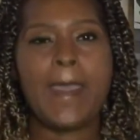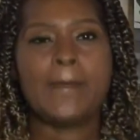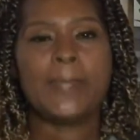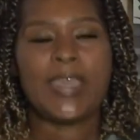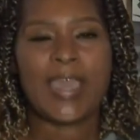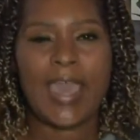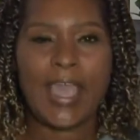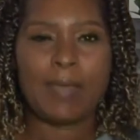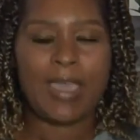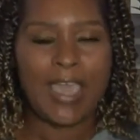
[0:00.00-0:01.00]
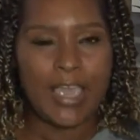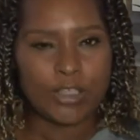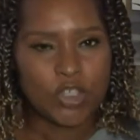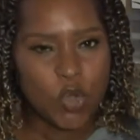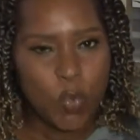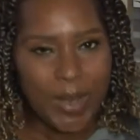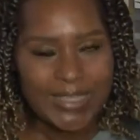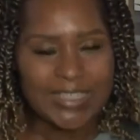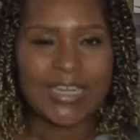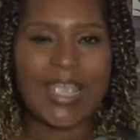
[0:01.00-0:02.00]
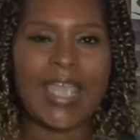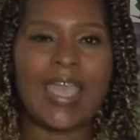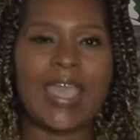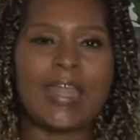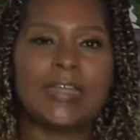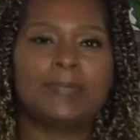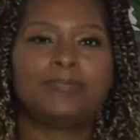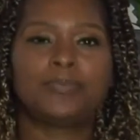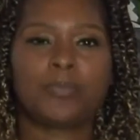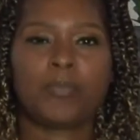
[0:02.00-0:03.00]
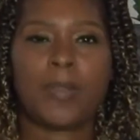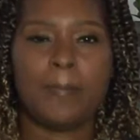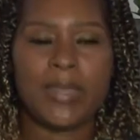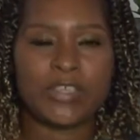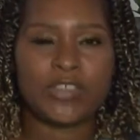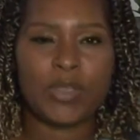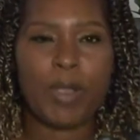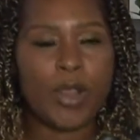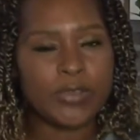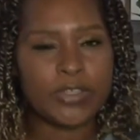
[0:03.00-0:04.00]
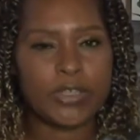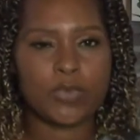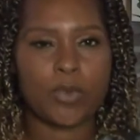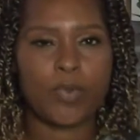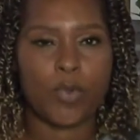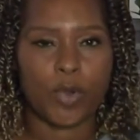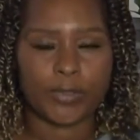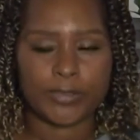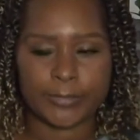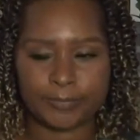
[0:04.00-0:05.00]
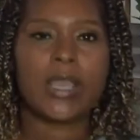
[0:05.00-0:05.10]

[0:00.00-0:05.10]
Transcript: became interested in missing persons reports.